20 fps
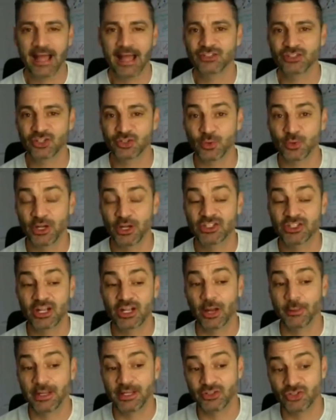Just wanted to
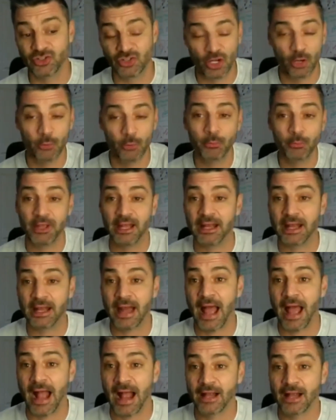come in, jump in
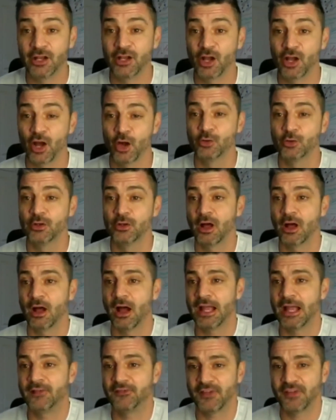and go
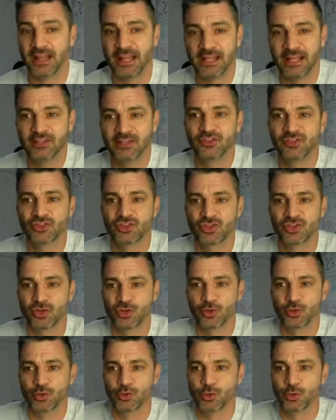live
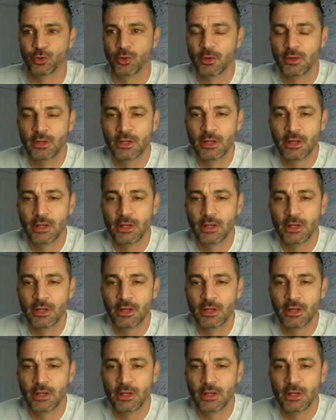into